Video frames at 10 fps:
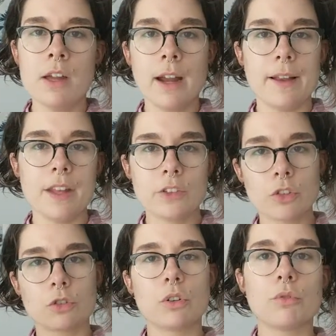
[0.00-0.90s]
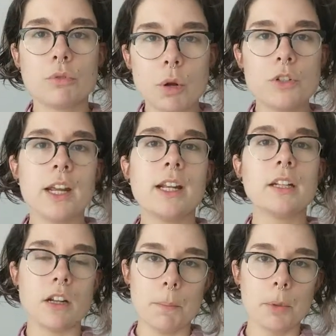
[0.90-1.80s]
and that's the sort of
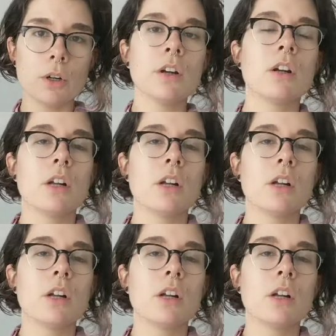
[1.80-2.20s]
rotating number.